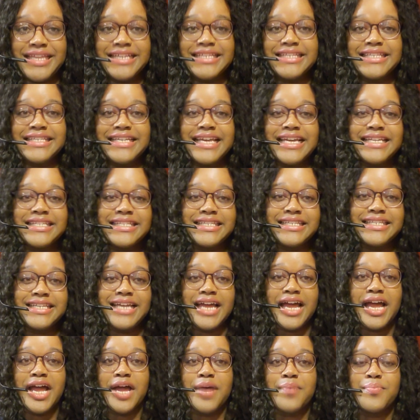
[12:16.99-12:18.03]
says
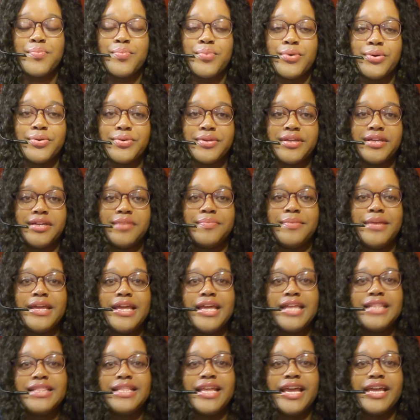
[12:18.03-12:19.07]
to um, William
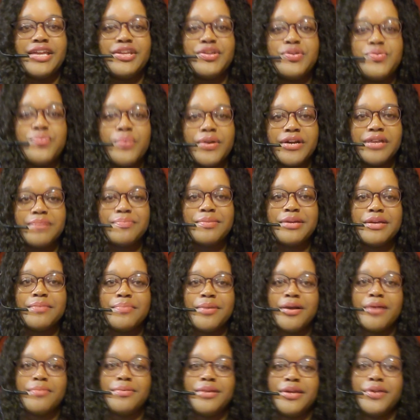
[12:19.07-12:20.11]
that you want to be a
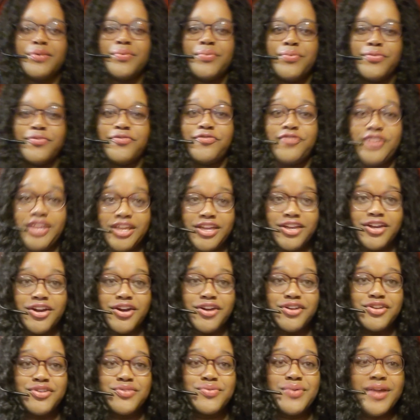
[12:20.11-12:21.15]
public
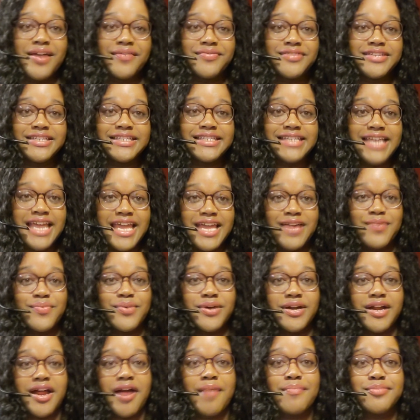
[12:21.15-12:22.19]
figure, you have to take
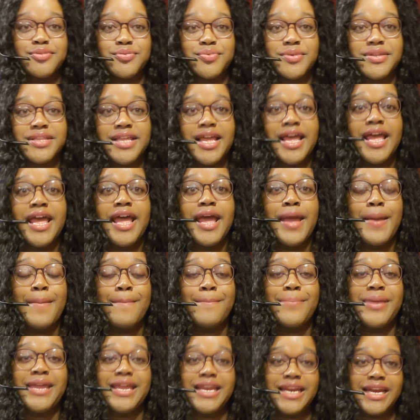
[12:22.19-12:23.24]
what comes with
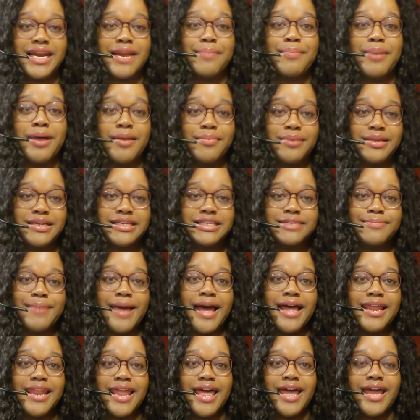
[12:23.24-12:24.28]
being in a public
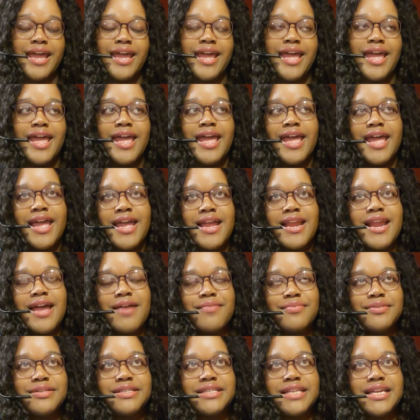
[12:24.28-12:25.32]
spotlight. And I
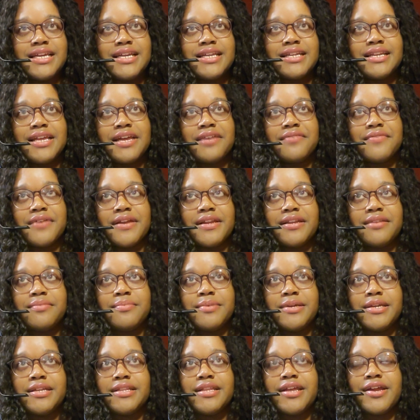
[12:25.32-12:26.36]
was thinking, like, really,
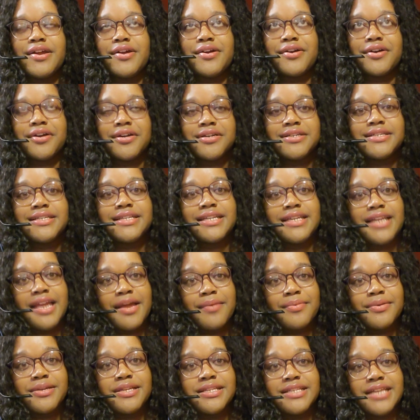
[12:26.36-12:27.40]
B, there are
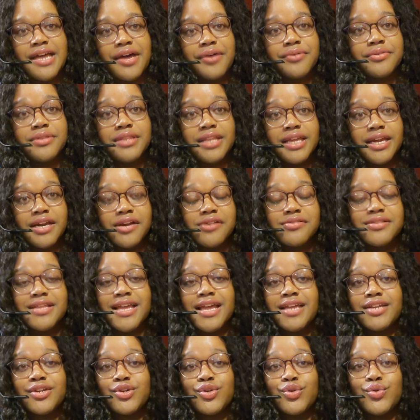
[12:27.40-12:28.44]
celebrities out there
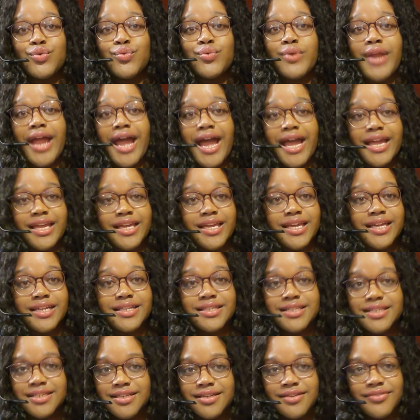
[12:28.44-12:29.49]
that do not get
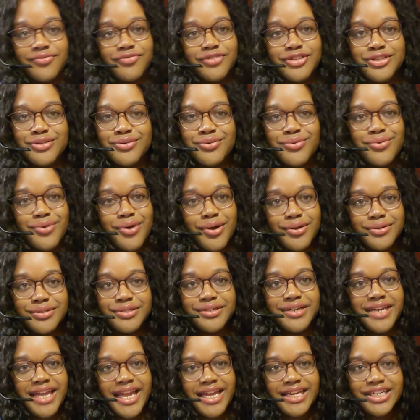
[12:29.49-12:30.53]
into physical
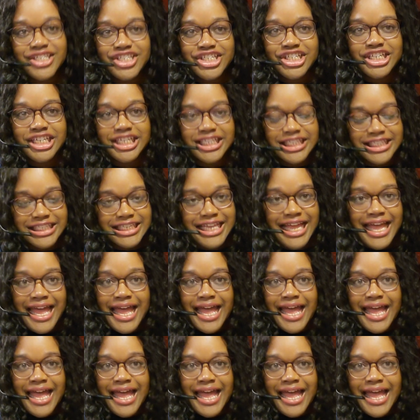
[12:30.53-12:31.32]
altercations.